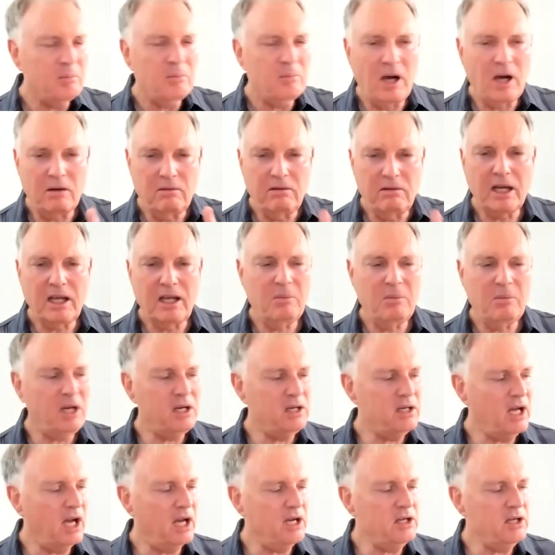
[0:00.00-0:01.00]
My
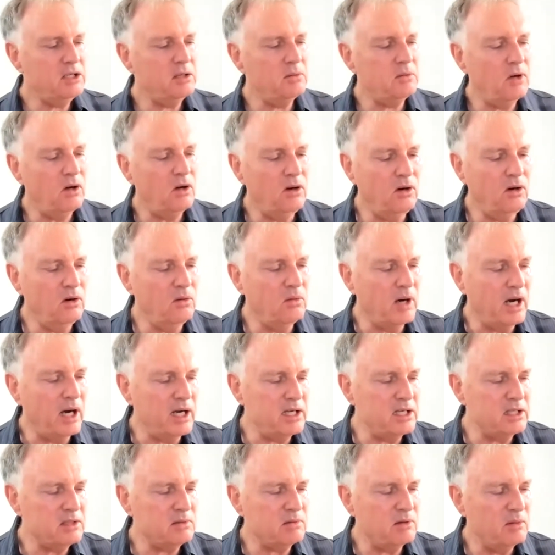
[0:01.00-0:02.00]
recommendation
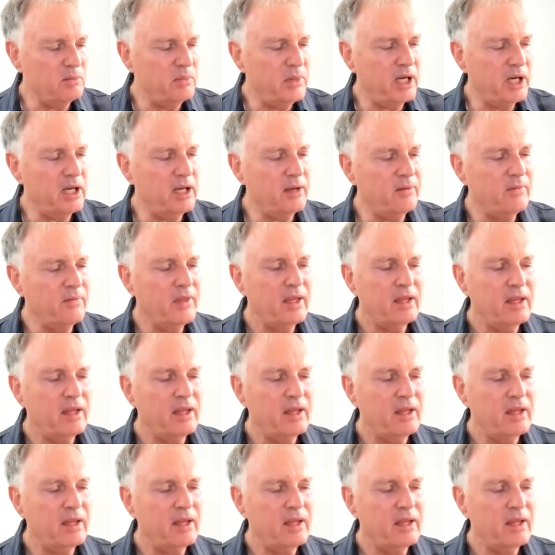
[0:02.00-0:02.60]
always will be